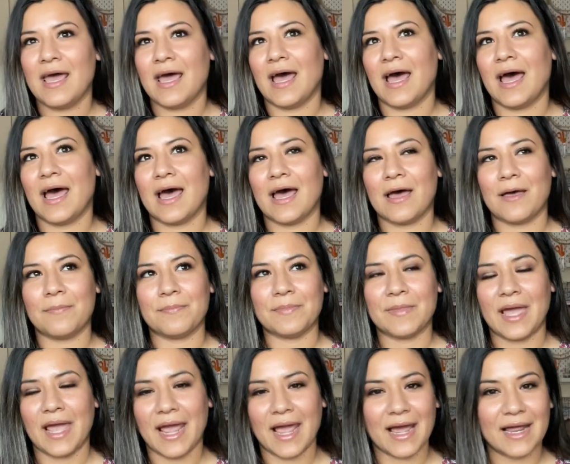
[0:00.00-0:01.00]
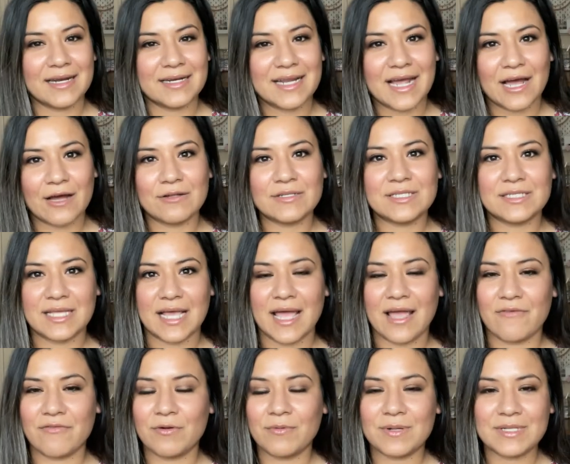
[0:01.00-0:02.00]
um, handouts,
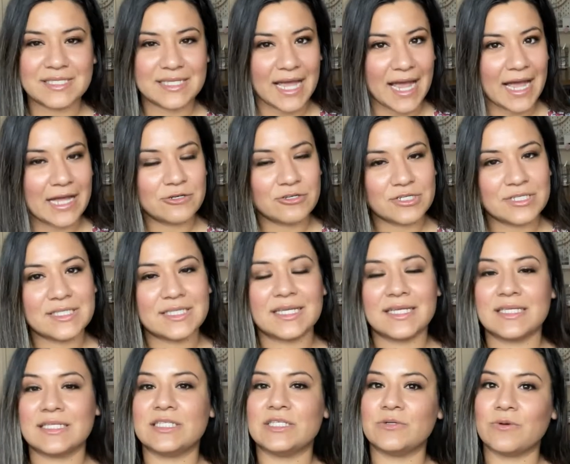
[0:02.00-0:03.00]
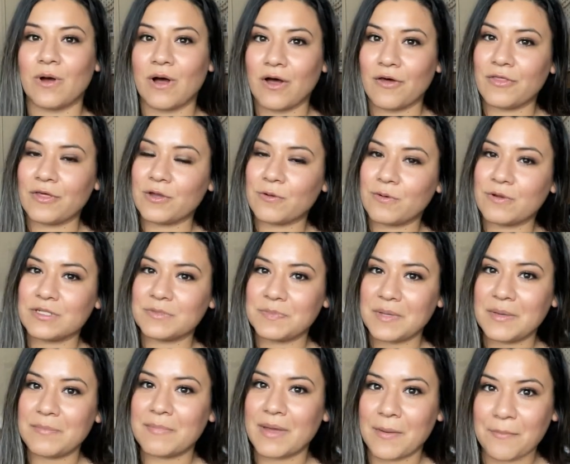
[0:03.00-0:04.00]
everyone's addresses to all the Quilt
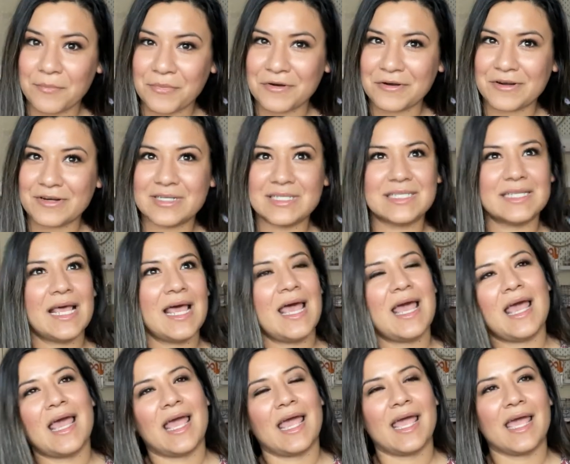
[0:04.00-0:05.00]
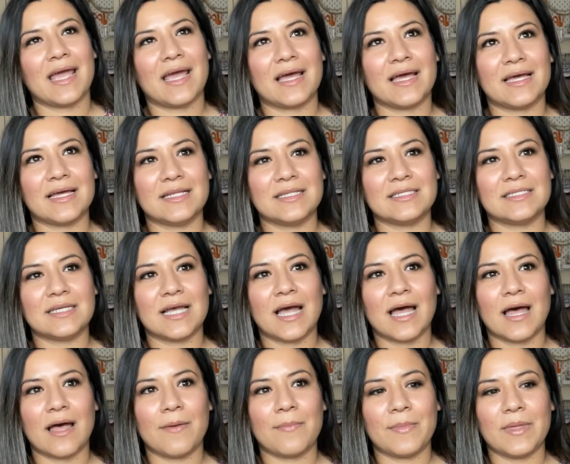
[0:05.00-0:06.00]
Bee members. And
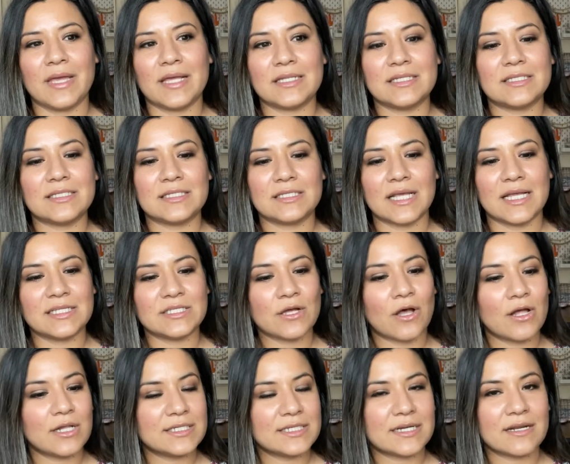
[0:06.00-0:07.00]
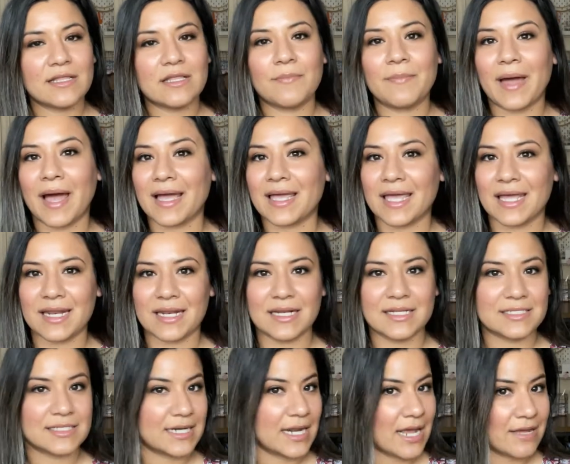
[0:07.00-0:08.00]
um, it's, it's all done on the back end. It
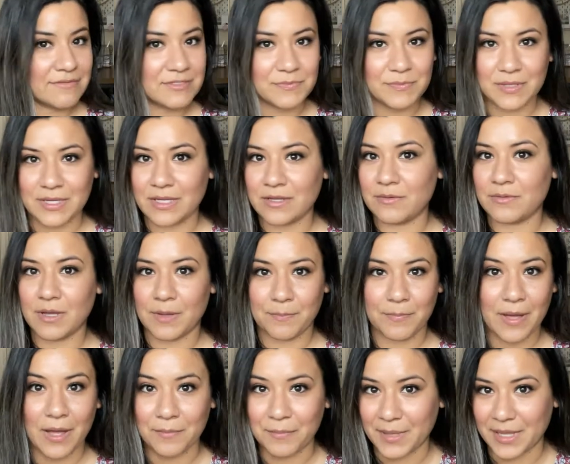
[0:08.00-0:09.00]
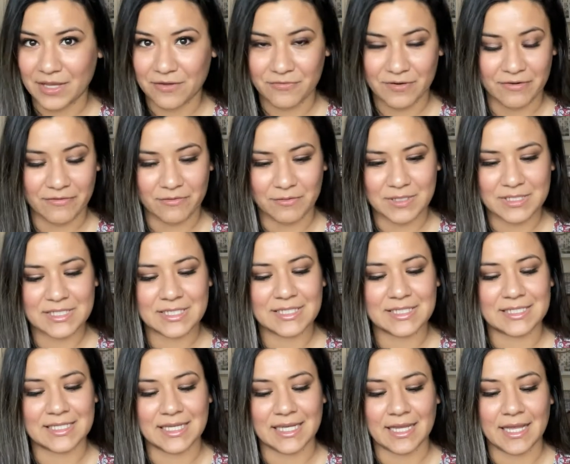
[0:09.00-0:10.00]
doesn't have to be public for everyone to
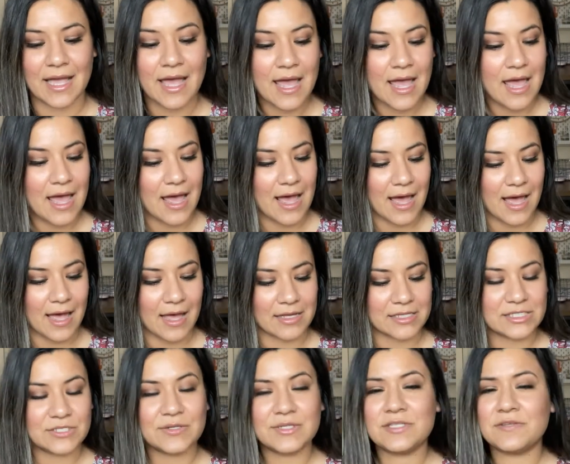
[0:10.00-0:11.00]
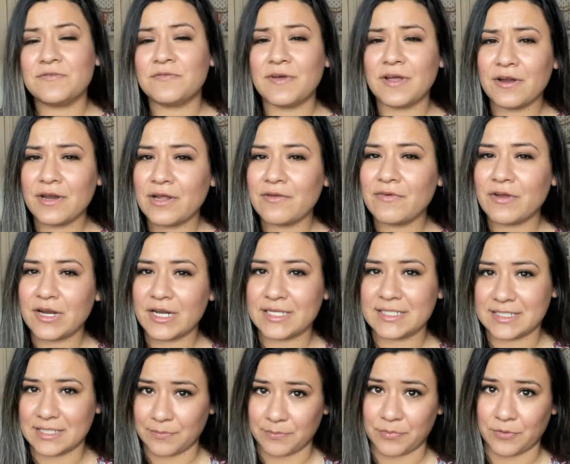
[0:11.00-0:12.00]
see. Uh, so it's very, very
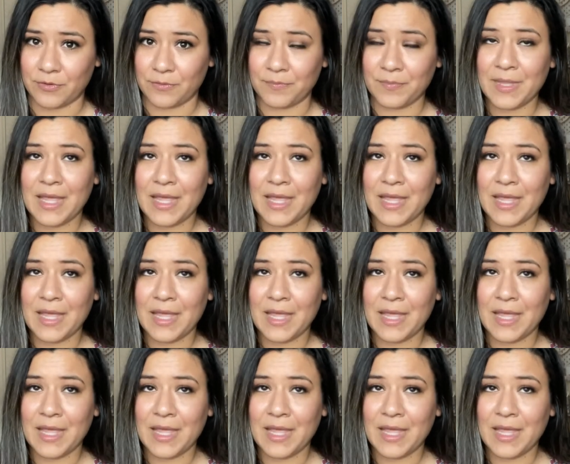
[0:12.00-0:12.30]
simple.